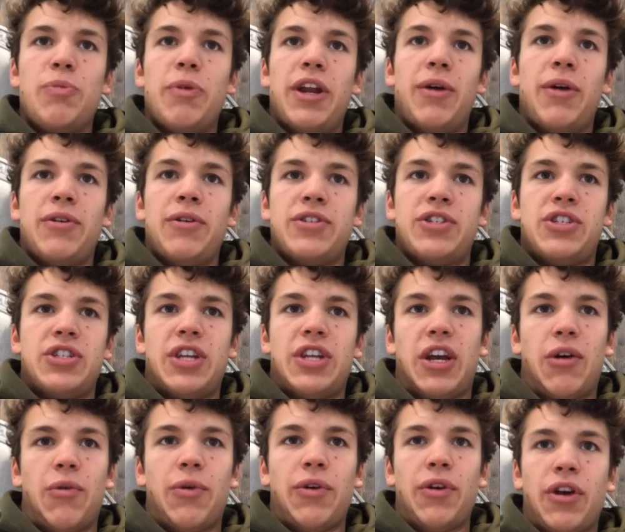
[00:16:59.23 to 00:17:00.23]
but it was just like
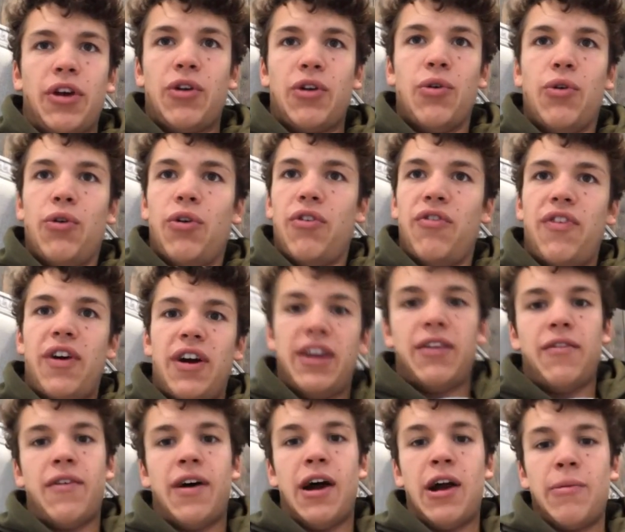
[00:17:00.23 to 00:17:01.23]
a really cool, fun
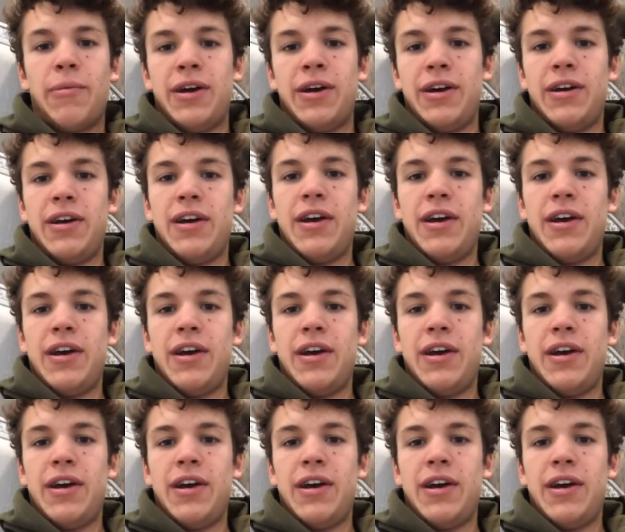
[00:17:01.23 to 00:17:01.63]
environment.